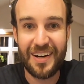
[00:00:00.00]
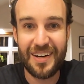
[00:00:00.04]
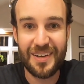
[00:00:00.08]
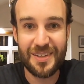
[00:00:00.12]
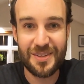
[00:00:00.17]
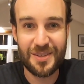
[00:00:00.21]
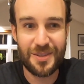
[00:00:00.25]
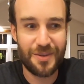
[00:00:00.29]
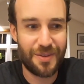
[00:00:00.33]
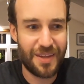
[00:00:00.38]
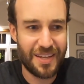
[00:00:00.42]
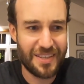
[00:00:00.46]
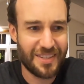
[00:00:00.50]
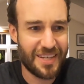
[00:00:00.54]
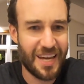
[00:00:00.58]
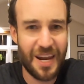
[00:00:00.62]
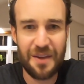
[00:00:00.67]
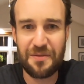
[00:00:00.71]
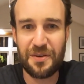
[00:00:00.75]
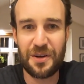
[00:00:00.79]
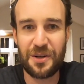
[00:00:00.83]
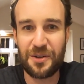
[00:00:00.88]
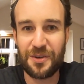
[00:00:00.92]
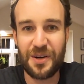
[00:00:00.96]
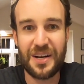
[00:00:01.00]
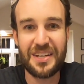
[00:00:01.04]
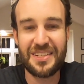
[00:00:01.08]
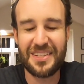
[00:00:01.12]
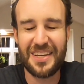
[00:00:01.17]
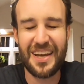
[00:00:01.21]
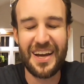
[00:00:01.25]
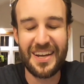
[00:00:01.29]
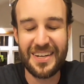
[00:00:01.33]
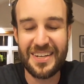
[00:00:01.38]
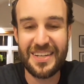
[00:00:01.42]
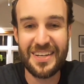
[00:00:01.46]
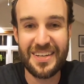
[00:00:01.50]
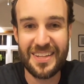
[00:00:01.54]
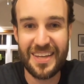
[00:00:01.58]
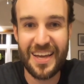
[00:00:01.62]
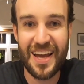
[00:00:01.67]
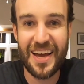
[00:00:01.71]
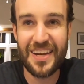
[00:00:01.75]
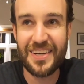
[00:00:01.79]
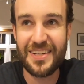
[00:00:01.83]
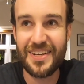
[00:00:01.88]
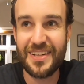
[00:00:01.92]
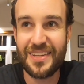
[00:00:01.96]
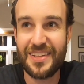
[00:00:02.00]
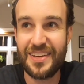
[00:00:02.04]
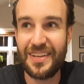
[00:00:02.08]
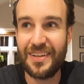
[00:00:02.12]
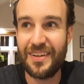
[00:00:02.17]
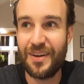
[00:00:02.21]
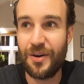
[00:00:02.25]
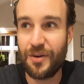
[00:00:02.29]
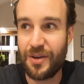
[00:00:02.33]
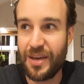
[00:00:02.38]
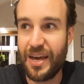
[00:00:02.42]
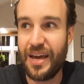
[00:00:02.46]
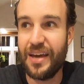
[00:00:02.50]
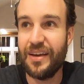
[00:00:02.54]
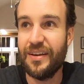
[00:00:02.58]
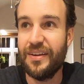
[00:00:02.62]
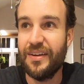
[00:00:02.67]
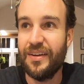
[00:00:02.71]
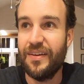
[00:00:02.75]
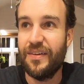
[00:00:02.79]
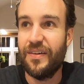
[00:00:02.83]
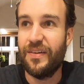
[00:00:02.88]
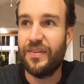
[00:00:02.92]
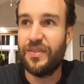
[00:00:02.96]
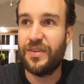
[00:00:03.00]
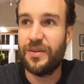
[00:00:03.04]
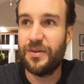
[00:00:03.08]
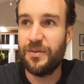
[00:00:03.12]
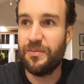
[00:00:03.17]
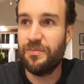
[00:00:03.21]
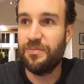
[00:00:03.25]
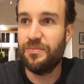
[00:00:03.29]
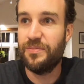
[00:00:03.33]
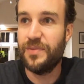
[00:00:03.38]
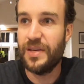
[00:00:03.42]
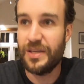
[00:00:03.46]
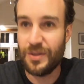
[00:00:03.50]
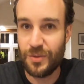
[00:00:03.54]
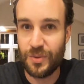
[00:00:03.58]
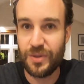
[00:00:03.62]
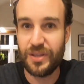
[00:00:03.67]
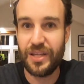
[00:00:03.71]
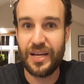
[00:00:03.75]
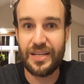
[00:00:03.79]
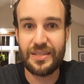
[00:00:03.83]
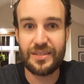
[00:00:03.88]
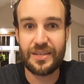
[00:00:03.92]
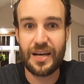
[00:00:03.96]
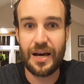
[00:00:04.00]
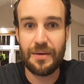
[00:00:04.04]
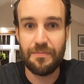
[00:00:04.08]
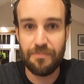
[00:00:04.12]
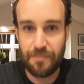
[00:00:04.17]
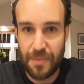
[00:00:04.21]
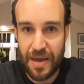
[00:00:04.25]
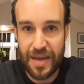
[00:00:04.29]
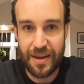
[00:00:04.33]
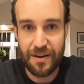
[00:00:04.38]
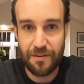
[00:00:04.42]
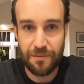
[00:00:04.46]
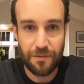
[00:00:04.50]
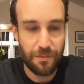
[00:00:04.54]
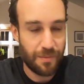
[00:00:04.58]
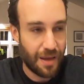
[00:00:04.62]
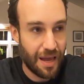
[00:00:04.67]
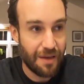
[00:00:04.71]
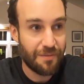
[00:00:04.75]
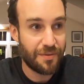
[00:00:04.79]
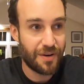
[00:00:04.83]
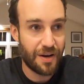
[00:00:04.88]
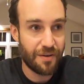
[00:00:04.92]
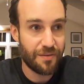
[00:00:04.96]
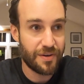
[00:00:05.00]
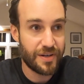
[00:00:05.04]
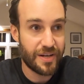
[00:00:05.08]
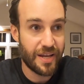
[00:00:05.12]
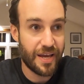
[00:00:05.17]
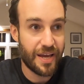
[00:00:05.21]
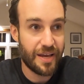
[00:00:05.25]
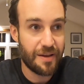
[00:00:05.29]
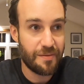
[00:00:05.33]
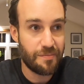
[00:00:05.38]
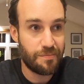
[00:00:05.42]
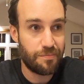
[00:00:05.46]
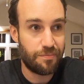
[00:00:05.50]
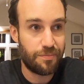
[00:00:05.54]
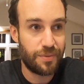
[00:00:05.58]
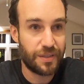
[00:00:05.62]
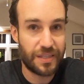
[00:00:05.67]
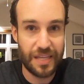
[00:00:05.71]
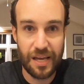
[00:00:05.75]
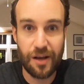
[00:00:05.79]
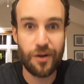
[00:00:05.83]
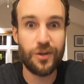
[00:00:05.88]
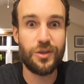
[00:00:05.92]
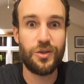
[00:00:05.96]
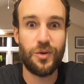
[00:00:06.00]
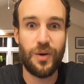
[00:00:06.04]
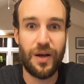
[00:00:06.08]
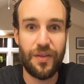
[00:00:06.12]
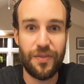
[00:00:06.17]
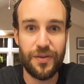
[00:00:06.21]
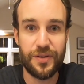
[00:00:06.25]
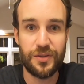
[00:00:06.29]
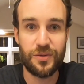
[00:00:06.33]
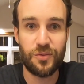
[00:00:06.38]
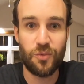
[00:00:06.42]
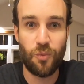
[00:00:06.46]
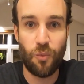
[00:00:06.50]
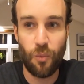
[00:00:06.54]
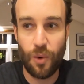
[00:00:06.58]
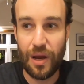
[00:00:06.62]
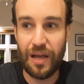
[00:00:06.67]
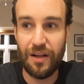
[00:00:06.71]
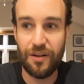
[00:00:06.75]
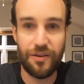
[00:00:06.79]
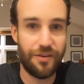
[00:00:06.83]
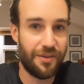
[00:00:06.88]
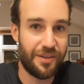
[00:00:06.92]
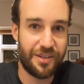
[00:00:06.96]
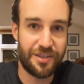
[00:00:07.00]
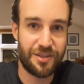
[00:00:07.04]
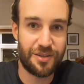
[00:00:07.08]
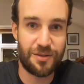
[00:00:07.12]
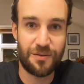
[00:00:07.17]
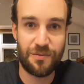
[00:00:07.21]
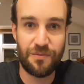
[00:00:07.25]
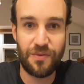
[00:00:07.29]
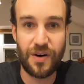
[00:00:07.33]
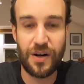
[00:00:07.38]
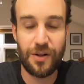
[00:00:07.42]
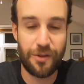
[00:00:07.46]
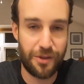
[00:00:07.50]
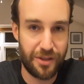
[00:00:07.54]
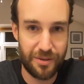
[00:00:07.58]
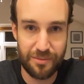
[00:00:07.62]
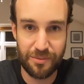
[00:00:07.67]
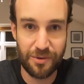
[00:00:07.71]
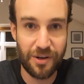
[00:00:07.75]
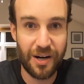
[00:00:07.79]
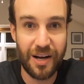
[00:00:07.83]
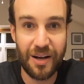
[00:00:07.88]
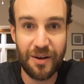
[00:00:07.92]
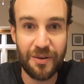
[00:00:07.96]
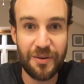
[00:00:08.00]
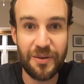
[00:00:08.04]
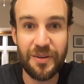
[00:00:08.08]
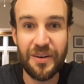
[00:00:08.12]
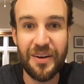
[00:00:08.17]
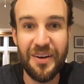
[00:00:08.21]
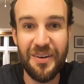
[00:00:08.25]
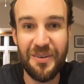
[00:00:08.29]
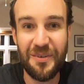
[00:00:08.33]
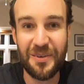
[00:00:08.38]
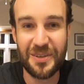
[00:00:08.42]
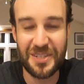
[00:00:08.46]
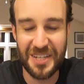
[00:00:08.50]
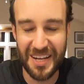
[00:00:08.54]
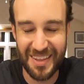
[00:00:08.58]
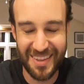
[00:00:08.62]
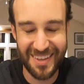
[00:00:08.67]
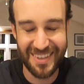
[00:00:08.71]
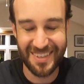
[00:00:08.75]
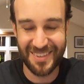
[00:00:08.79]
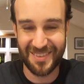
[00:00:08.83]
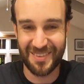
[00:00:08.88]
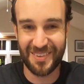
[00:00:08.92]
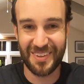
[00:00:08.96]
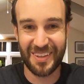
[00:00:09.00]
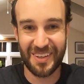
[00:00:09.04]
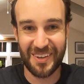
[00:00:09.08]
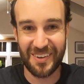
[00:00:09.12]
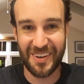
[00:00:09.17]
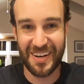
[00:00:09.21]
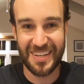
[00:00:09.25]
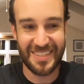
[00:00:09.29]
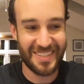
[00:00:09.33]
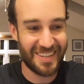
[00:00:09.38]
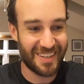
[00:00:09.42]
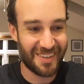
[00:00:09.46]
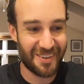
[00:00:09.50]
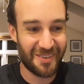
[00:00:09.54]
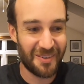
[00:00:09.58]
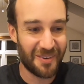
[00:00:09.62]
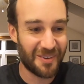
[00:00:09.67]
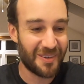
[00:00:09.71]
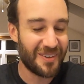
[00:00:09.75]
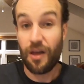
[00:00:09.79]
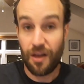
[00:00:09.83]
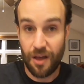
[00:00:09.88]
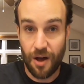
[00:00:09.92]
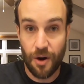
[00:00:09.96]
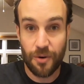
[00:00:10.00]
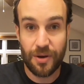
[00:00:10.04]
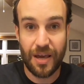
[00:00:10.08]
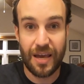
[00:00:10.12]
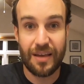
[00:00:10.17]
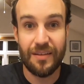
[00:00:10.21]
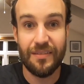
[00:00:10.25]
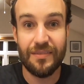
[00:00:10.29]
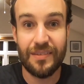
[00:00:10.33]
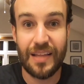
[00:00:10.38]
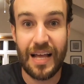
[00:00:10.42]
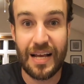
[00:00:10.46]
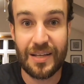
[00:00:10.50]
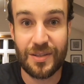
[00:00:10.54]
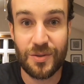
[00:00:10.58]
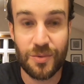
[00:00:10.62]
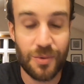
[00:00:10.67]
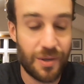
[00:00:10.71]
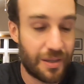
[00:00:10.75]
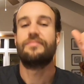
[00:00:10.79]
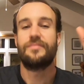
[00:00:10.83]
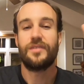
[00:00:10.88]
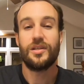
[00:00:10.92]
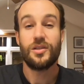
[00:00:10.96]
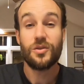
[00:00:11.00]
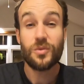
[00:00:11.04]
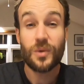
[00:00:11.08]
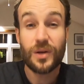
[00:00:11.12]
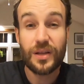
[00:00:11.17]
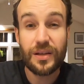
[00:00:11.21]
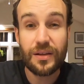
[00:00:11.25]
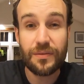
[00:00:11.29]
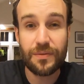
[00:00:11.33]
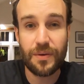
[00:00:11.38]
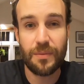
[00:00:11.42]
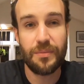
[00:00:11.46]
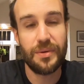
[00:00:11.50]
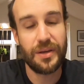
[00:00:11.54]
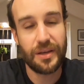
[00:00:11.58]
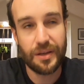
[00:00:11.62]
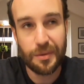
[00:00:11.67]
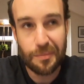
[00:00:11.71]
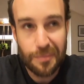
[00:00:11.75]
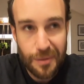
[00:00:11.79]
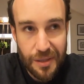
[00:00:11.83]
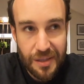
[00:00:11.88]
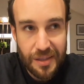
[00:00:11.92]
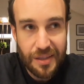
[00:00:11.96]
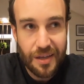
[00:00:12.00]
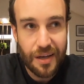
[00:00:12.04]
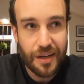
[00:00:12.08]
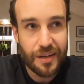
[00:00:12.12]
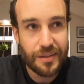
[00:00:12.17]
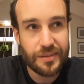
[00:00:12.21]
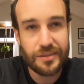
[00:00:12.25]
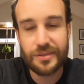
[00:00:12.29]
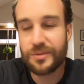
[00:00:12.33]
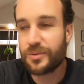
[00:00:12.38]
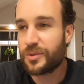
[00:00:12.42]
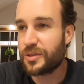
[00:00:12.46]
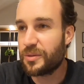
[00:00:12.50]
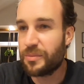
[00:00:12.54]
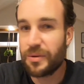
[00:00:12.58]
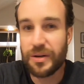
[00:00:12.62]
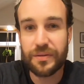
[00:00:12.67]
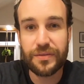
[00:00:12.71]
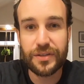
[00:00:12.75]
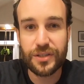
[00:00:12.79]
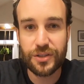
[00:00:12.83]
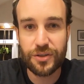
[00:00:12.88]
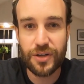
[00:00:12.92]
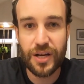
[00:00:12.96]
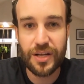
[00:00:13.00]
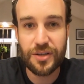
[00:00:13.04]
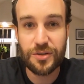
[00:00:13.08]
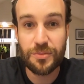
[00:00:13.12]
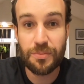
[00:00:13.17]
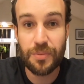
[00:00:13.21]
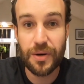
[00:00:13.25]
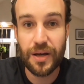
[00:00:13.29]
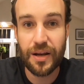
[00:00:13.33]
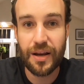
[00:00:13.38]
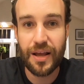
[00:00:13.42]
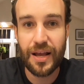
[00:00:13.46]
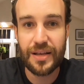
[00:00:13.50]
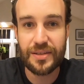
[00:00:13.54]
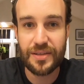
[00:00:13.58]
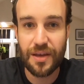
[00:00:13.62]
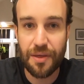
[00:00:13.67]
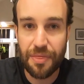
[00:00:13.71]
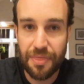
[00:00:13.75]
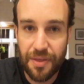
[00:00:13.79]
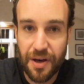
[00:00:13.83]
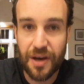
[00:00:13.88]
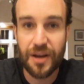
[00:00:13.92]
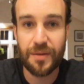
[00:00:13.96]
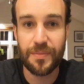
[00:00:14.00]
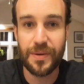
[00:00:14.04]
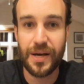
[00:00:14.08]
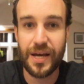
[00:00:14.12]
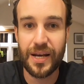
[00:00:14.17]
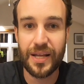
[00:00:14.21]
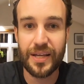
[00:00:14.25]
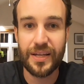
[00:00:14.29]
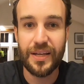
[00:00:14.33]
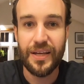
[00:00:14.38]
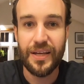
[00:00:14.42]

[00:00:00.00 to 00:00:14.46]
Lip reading: So that's kind of a crazy idea, the idea that, okay, the Israelites got manna from heaven every day, but they also had this well that just followed them around, which I think is really crazy and cool. Okay, last one. This one, if I'm being completely honest, was a bit of a stretch, but as I thought about it,